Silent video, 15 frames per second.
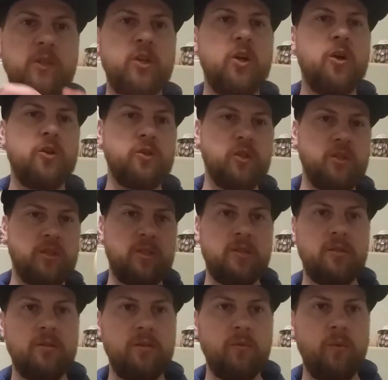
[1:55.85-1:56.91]
are just
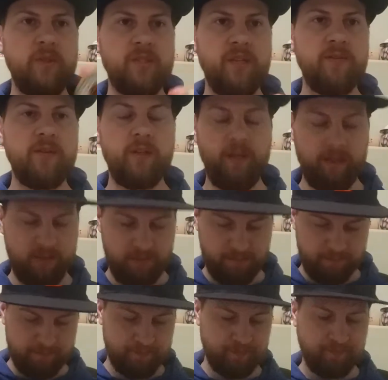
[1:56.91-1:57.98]
ones I've collected.
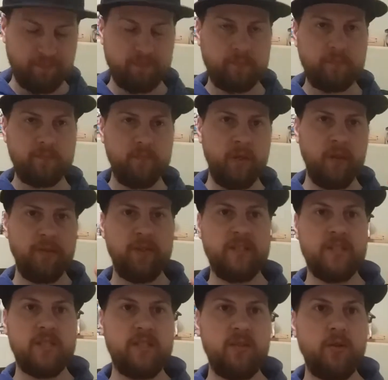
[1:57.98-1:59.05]
This
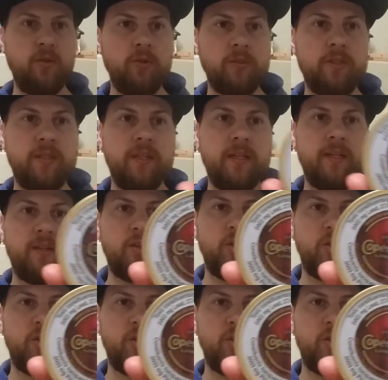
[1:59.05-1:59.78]
is the old Canadian